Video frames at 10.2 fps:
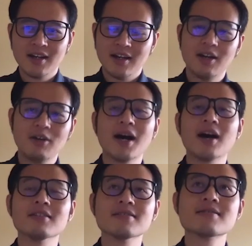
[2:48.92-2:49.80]
Oh
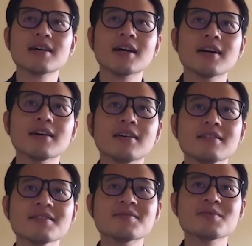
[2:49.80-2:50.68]
wow,
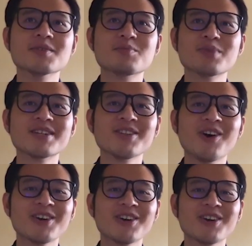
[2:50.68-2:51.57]
it's been a
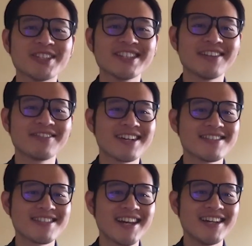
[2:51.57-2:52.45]
long journey, I've got to
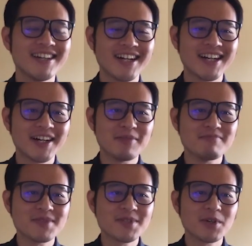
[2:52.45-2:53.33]
say.
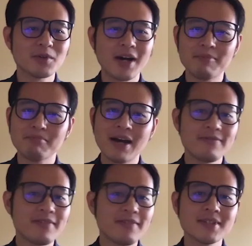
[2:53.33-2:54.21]
So my
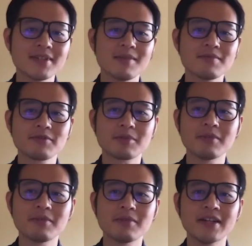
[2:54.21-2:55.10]
family comes from a
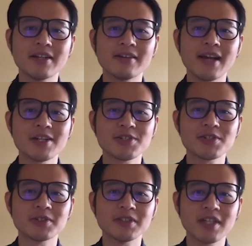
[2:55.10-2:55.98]
very
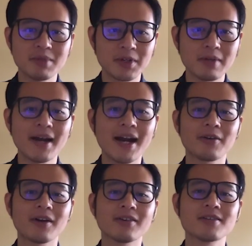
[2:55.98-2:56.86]
international immigrant
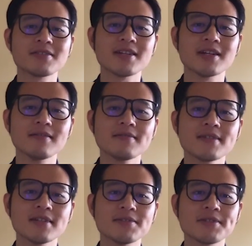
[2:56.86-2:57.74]
background
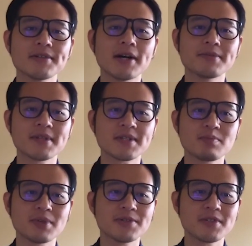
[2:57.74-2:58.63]
ourselves, and so I was
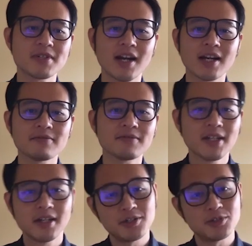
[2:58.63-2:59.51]
exposed to kind of
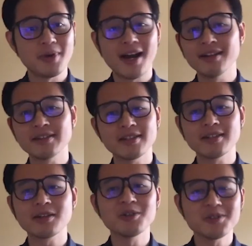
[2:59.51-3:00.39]
duality
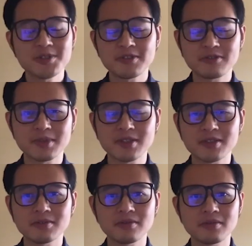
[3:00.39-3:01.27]
in culture from
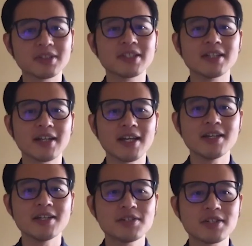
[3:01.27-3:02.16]
a really young
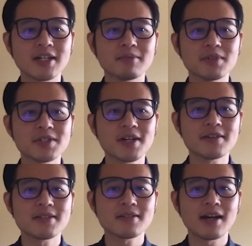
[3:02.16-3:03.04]
age, which
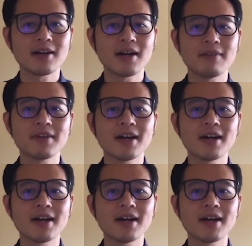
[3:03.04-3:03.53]
I've got